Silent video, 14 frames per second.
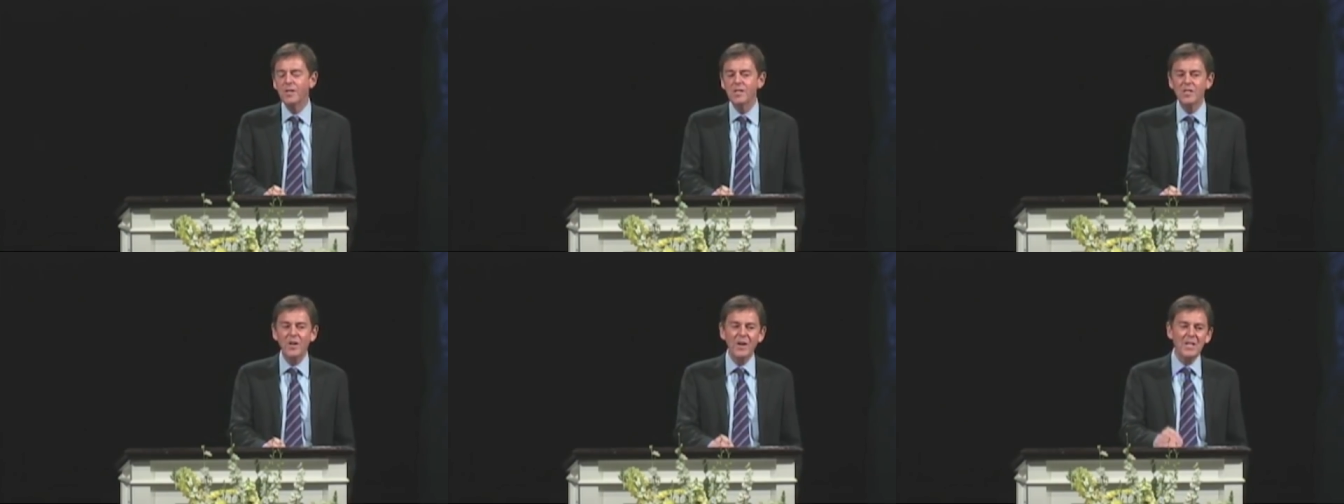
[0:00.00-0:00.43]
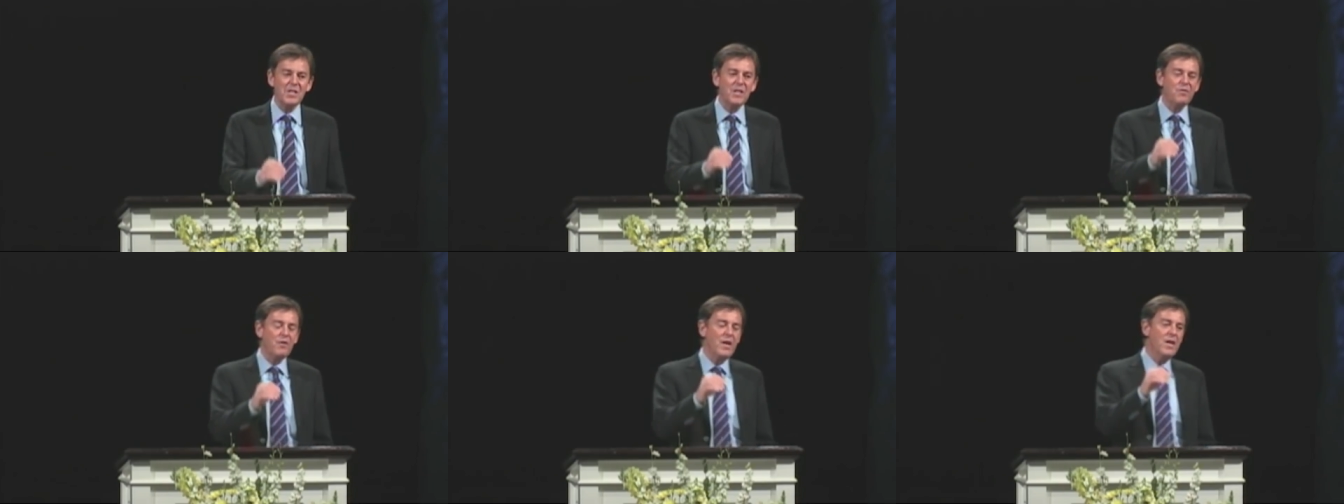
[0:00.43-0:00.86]
It's not as
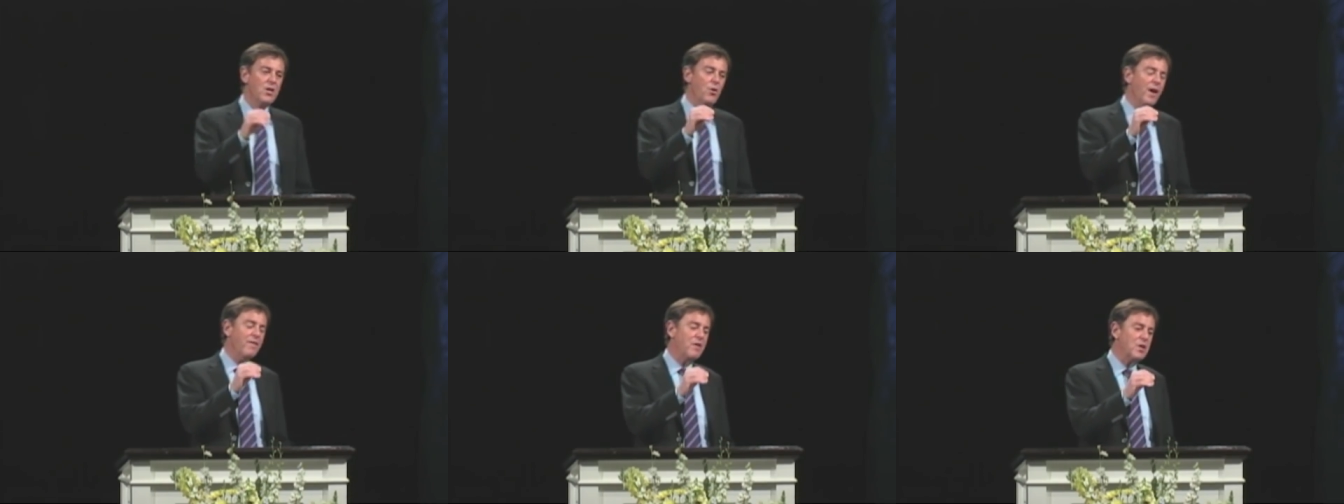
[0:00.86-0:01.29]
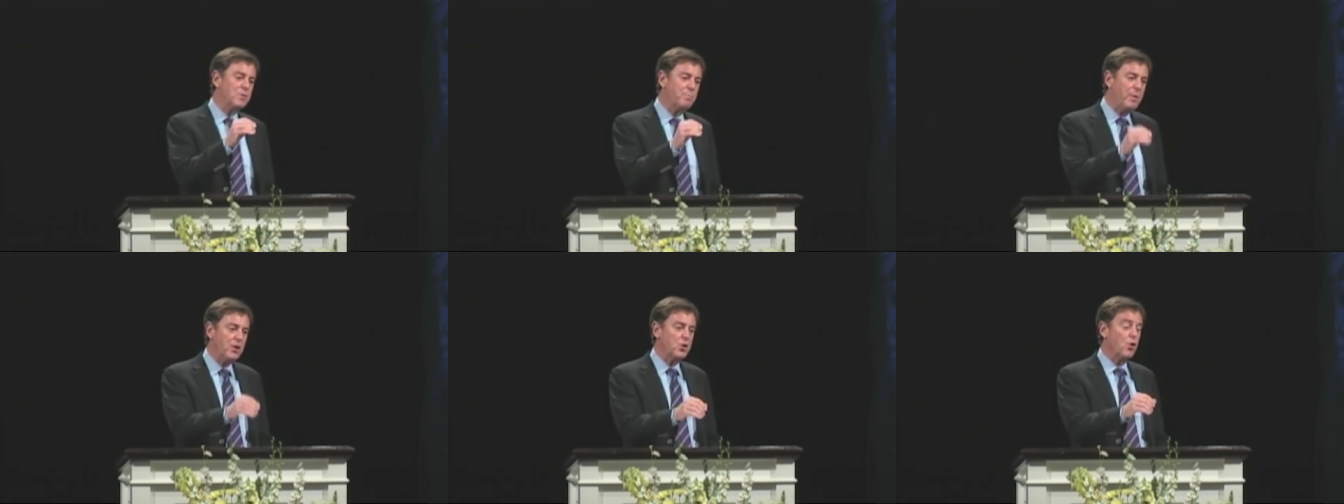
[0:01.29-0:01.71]
if you have this
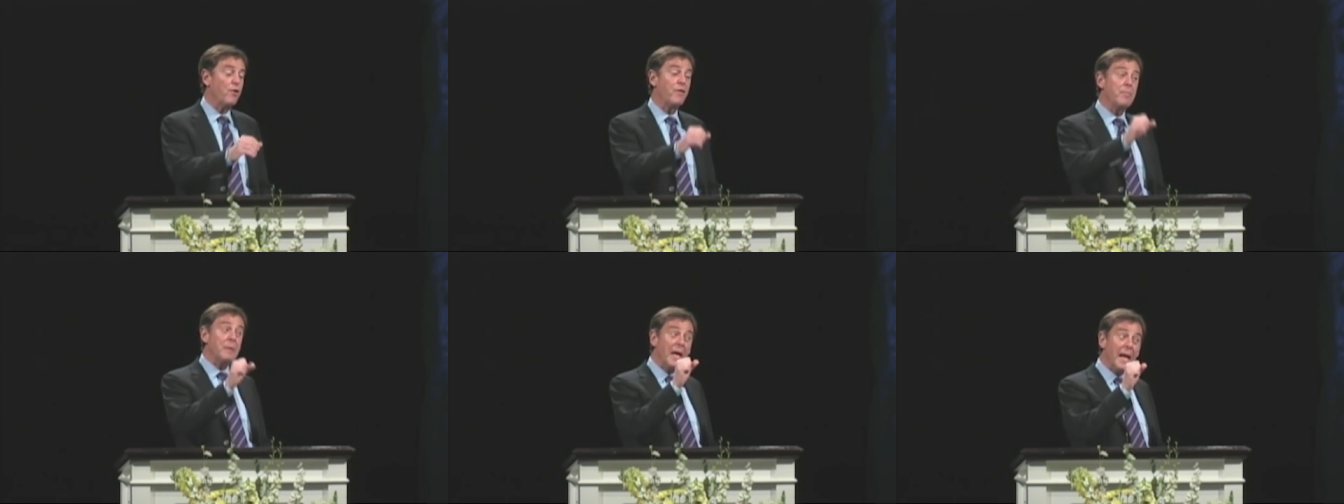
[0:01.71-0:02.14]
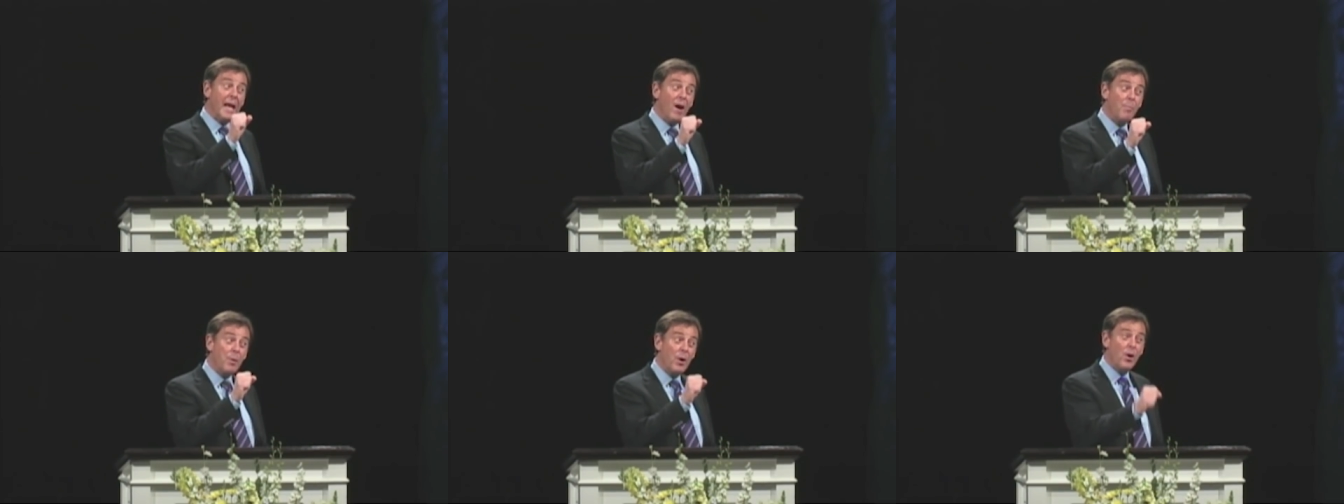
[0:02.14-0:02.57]
picture of him getting
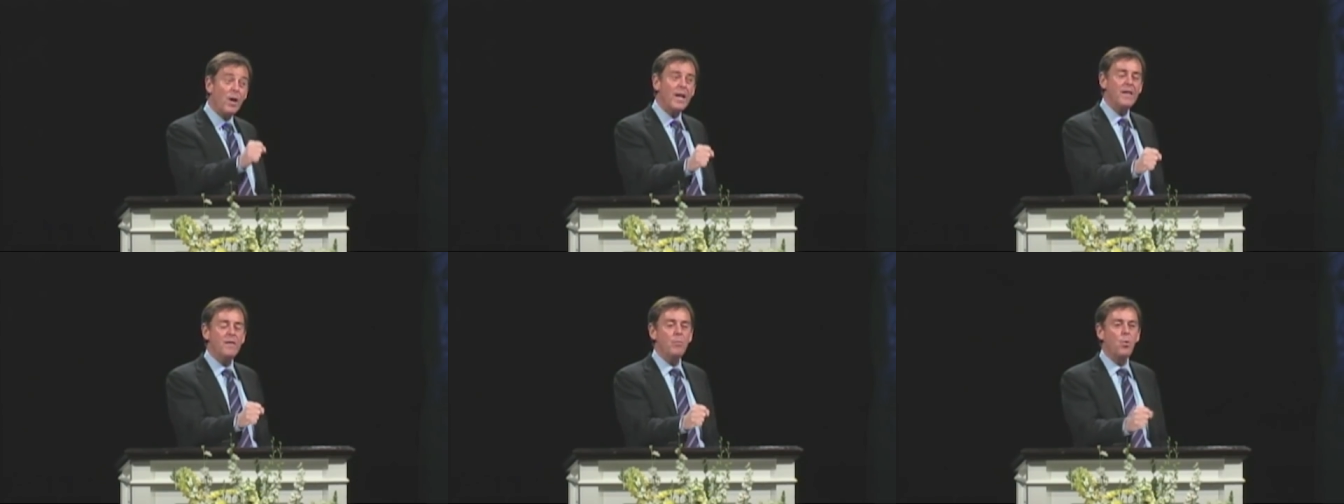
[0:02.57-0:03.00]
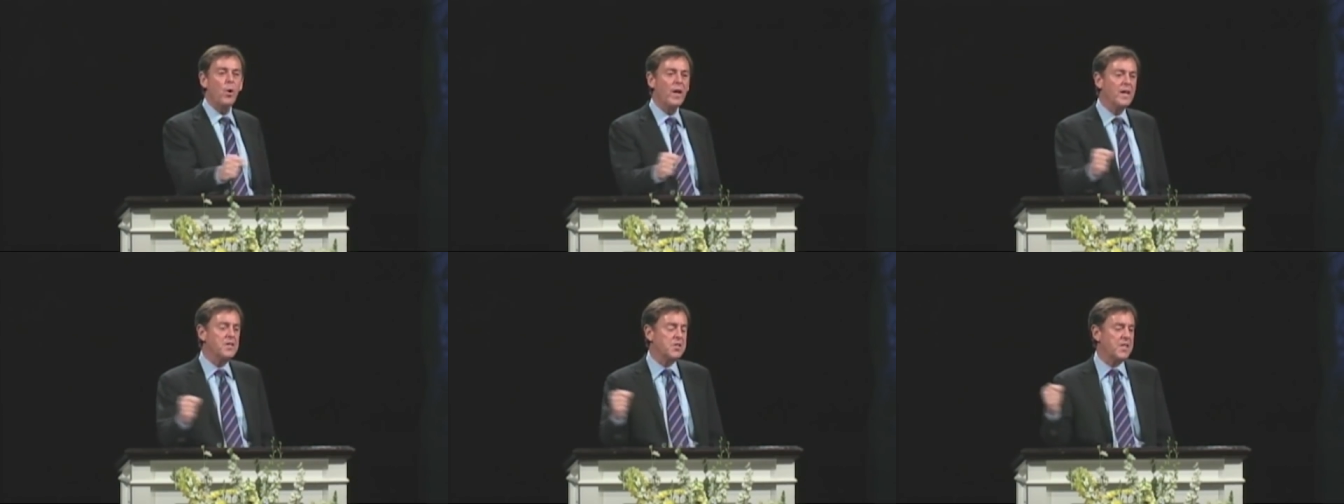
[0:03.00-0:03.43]
up early in the
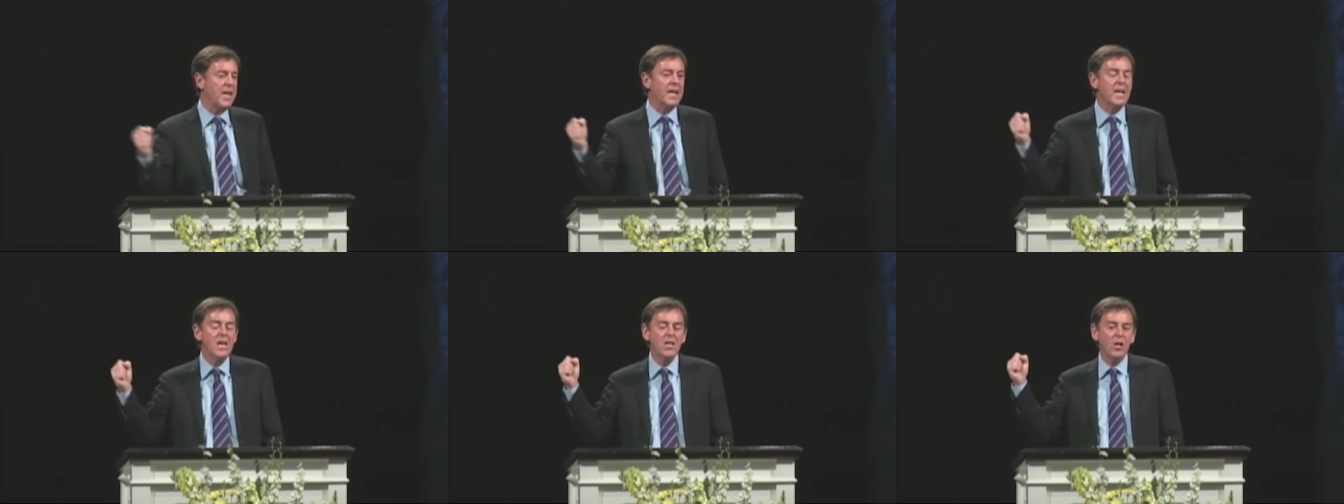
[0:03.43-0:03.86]
morning and saying,